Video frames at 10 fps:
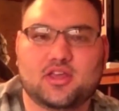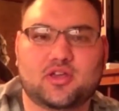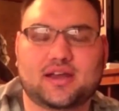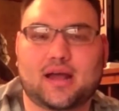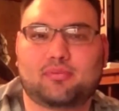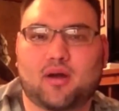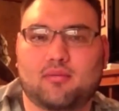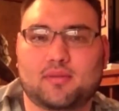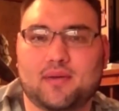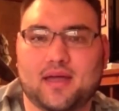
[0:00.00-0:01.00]
You can now
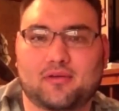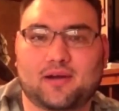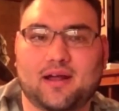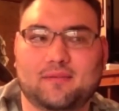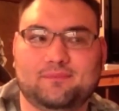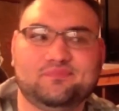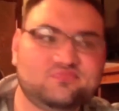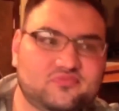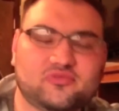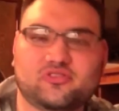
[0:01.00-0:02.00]
probably pay around
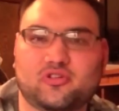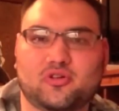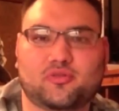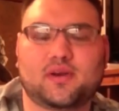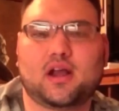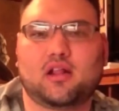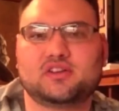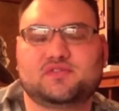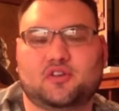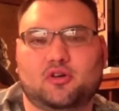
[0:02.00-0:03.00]
$2 to
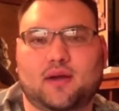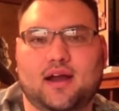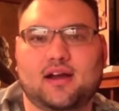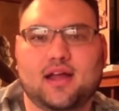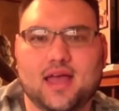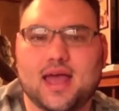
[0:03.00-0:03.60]
$3 for a rare